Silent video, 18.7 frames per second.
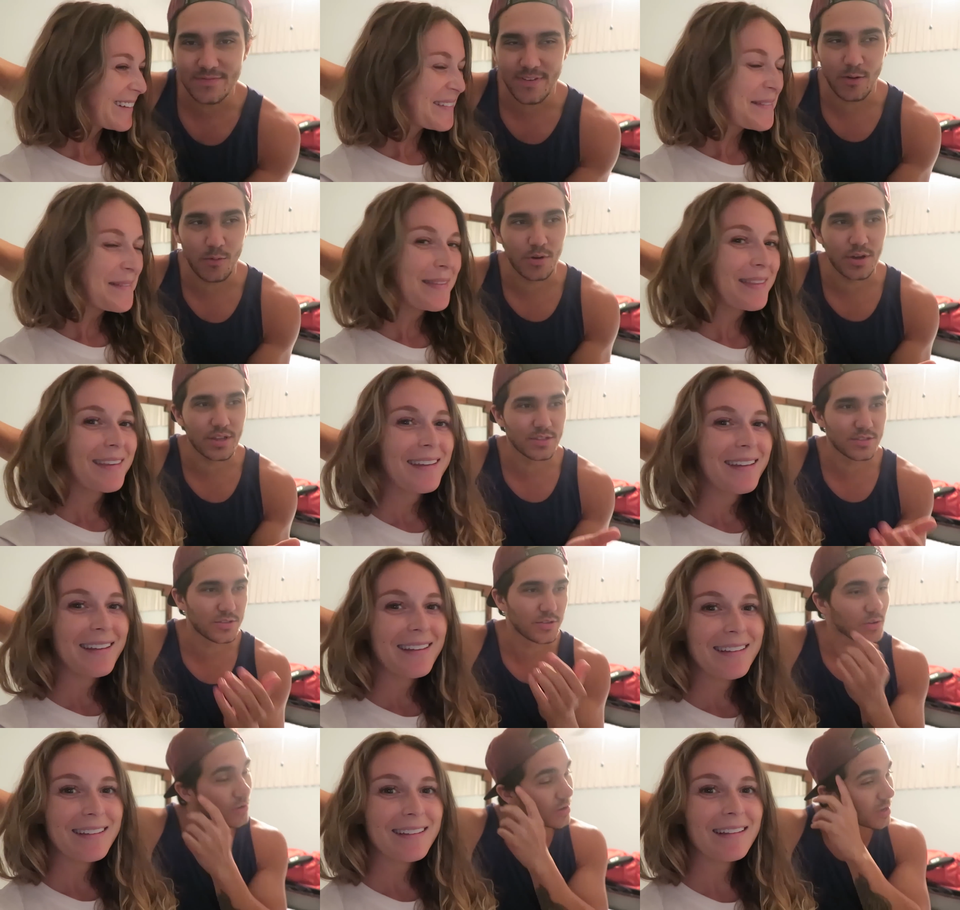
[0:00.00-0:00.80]
Speaker 1: if I
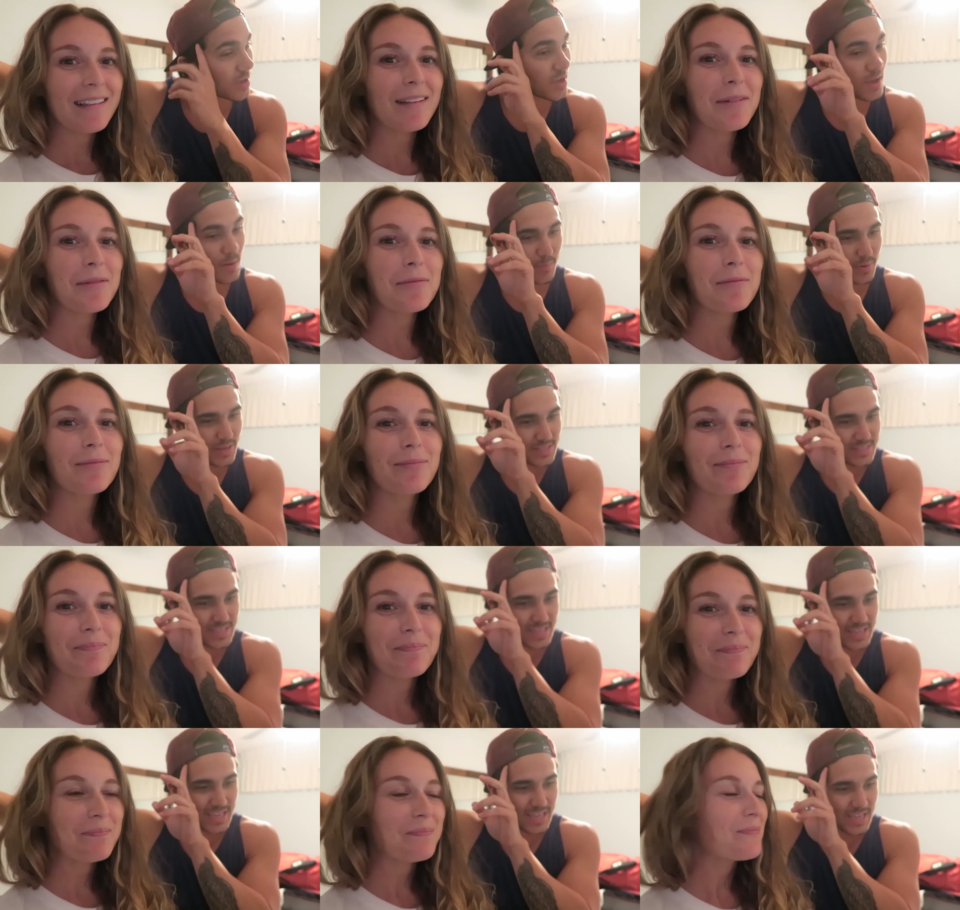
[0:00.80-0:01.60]
wanted to. But
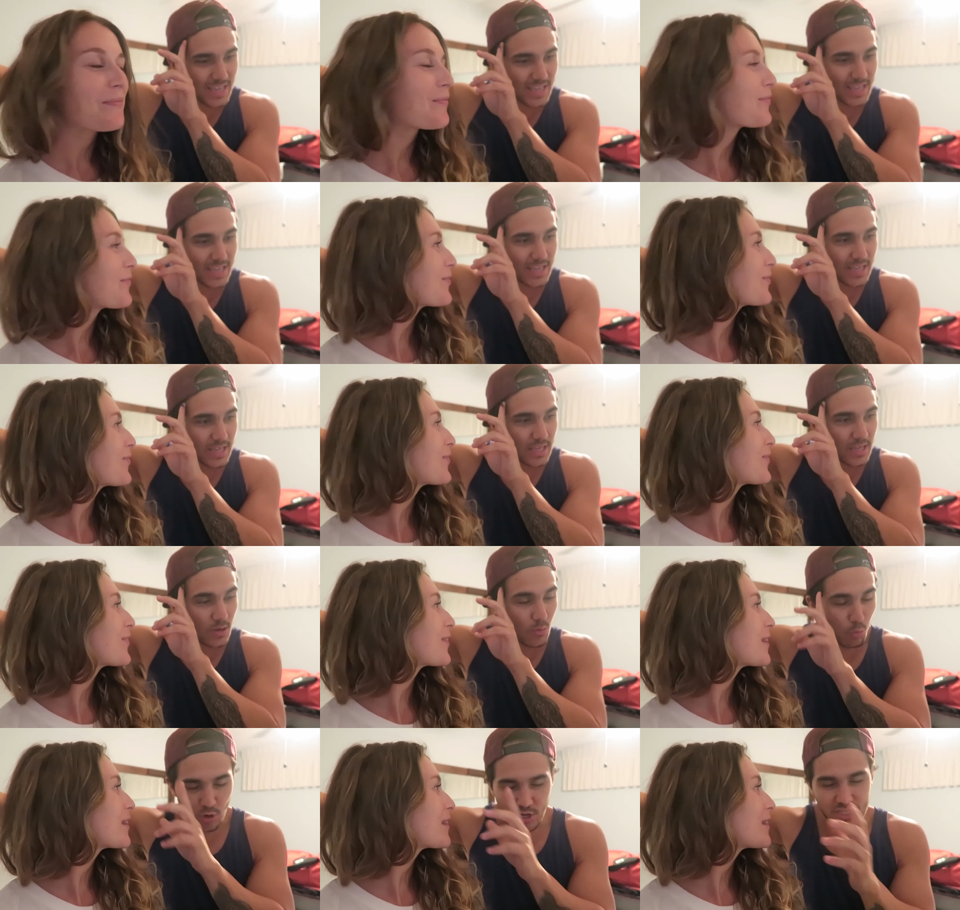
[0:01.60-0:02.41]
it's like,
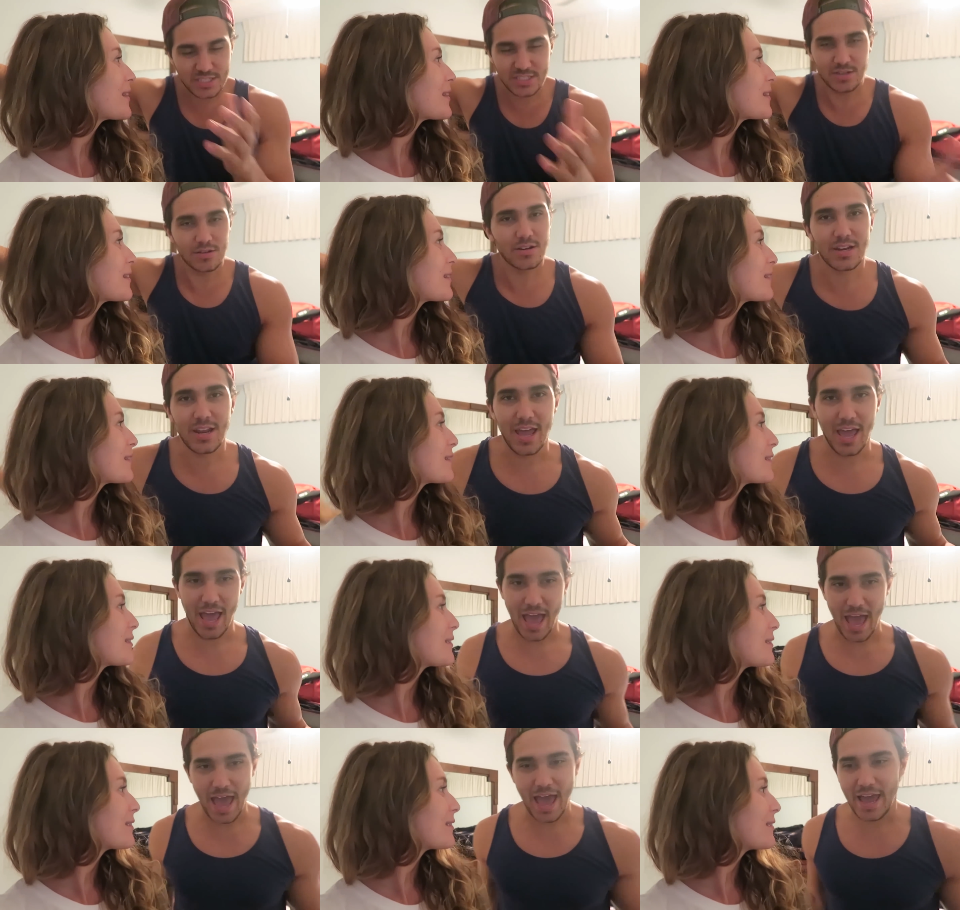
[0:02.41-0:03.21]
we're still gonna
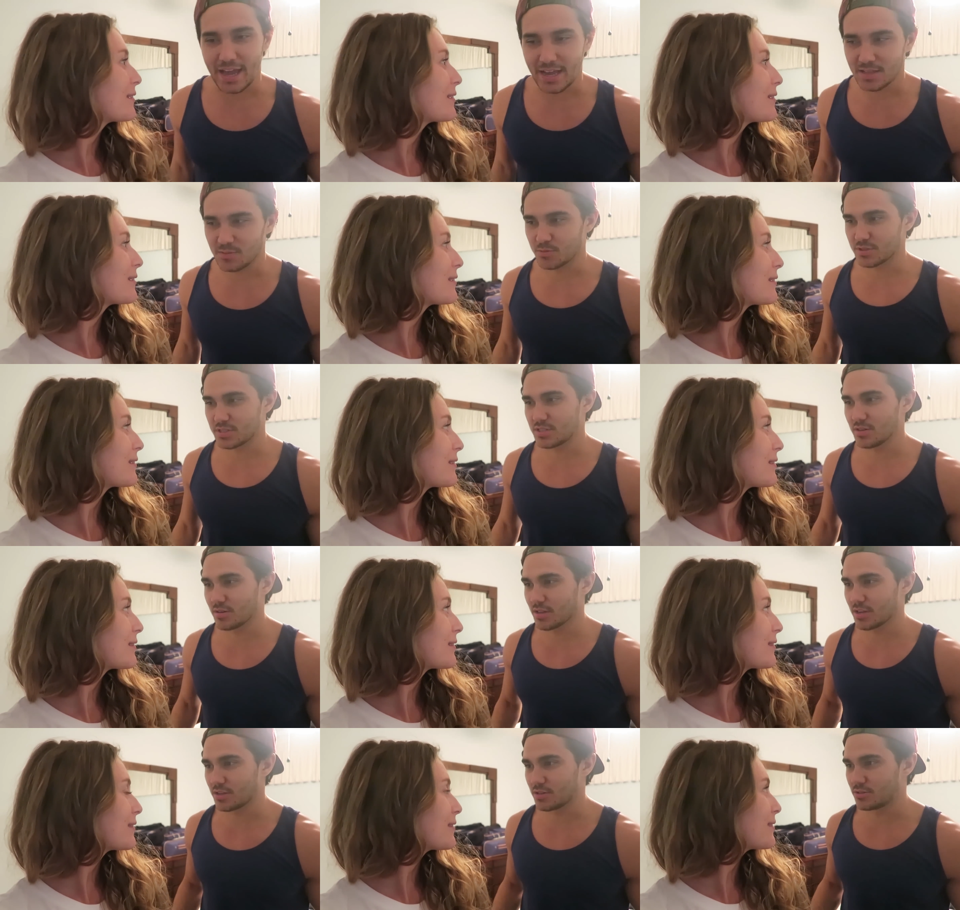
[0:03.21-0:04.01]
act. We're
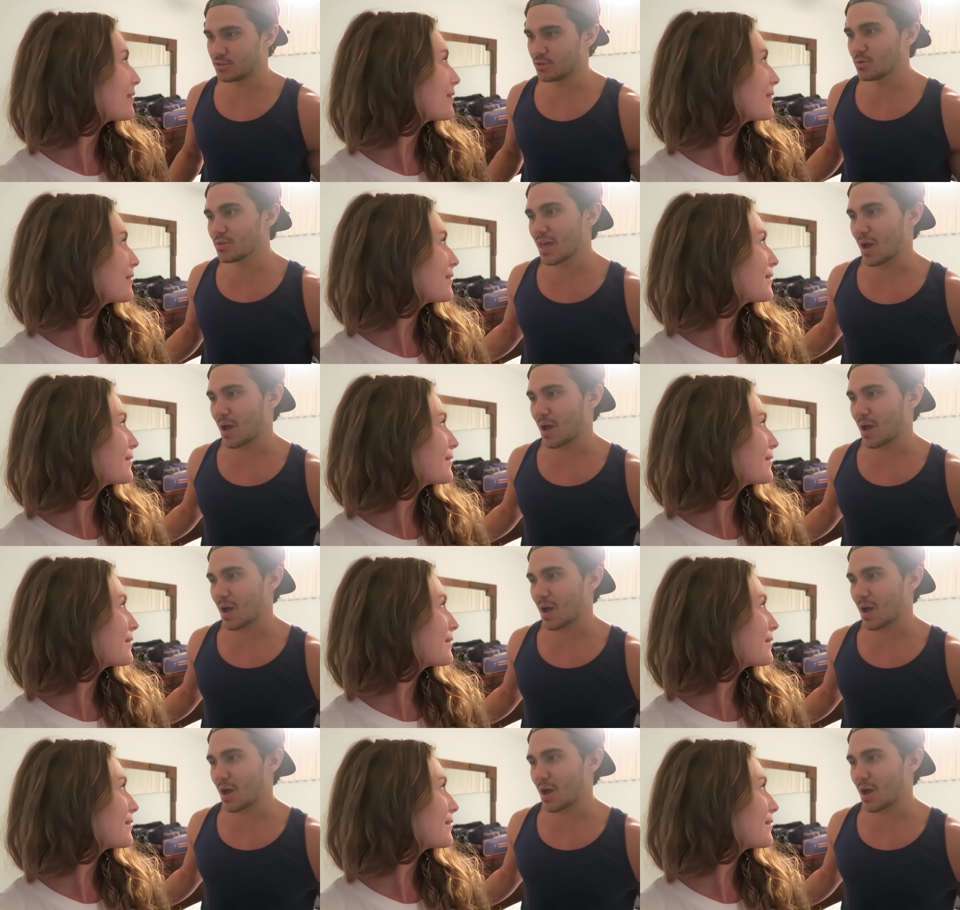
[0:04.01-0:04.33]
still gonna do